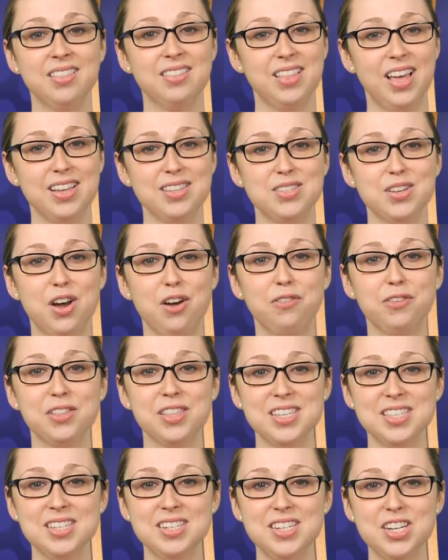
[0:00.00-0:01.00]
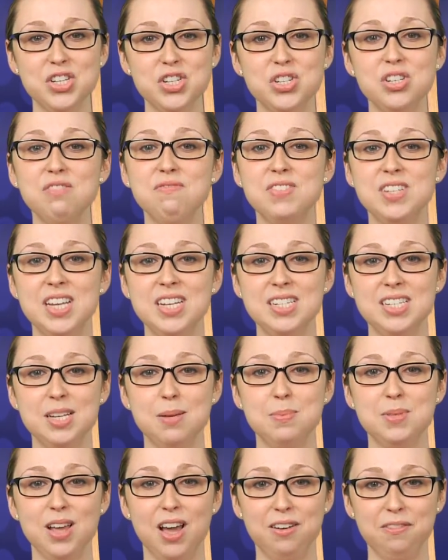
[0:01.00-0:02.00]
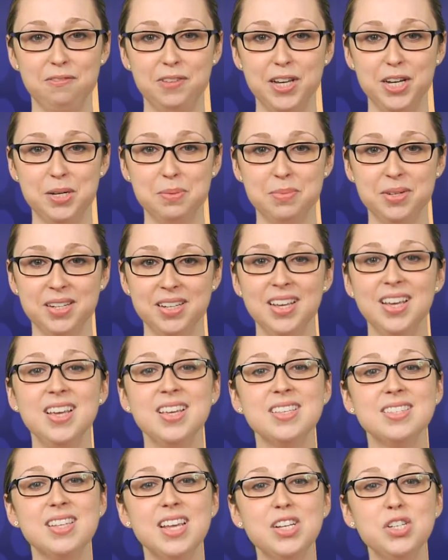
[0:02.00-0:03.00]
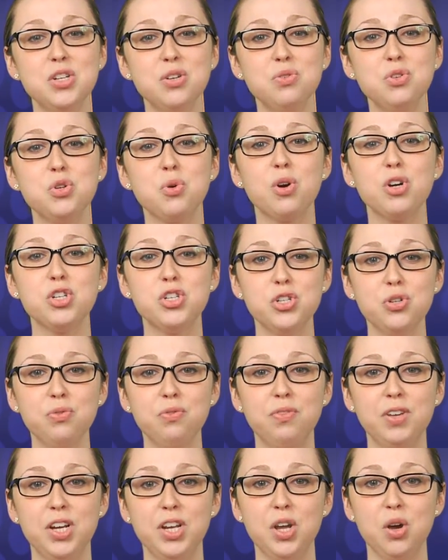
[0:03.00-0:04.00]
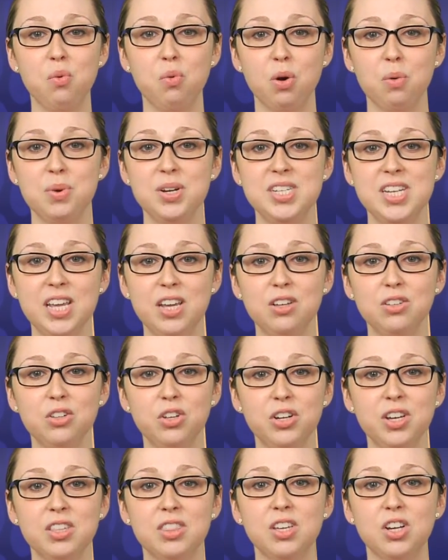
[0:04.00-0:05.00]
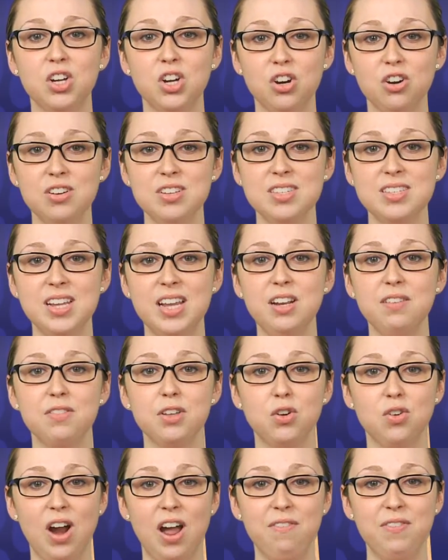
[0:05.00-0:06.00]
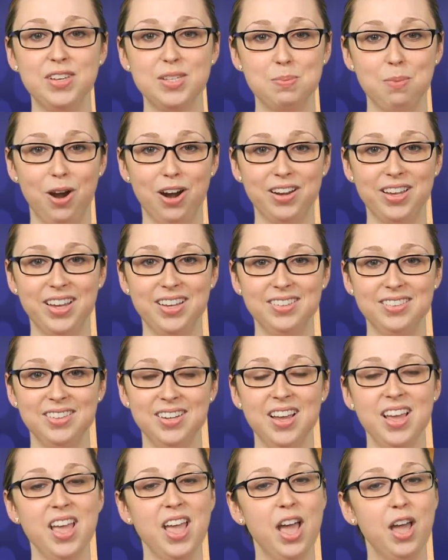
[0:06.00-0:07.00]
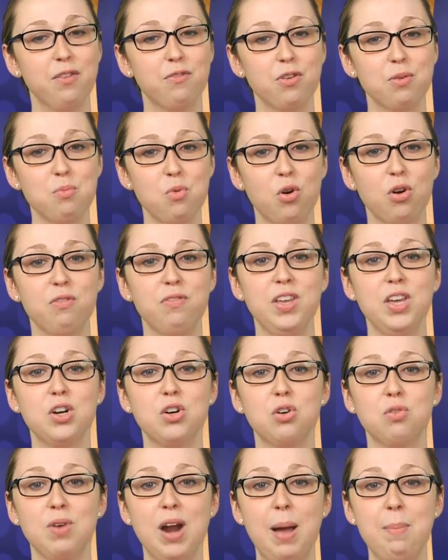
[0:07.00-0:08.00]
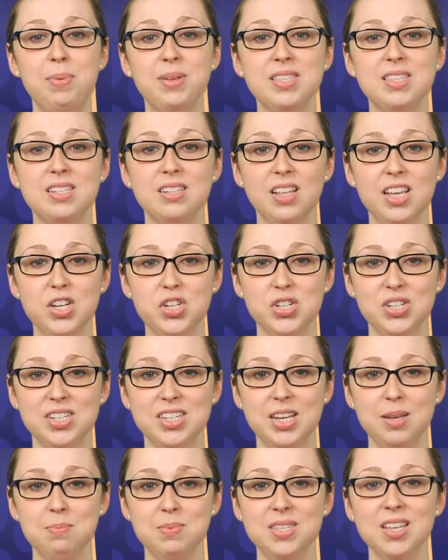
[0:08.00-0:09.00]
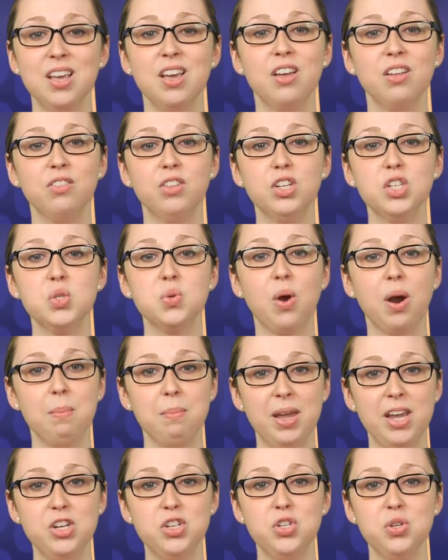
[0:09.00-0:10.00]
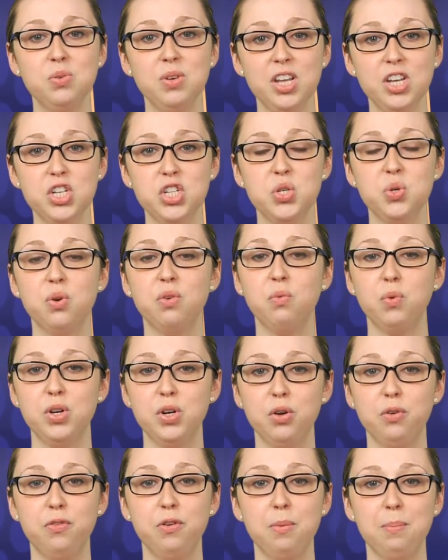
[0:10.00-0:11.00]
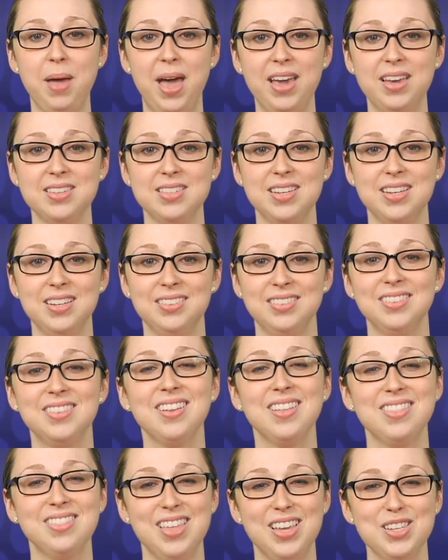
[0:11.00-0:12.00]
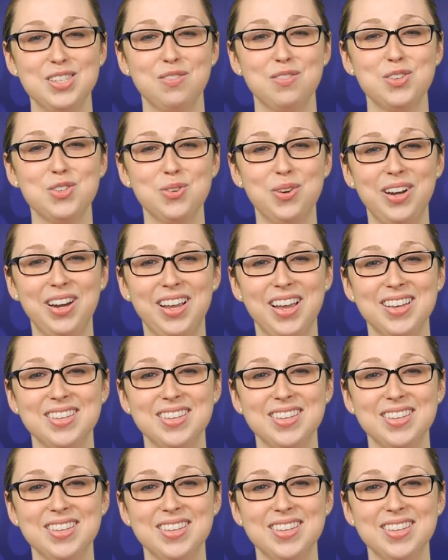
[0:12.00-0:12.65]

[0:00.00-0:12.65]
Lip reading: That's all for this edition of Tint Tips on Filmed. Stay tuned to our June video where we take a look at the current state of the graphics market. And for more vehicle wrap installation tips, look to our May-June issue of Window Film magazine. Thanks for joining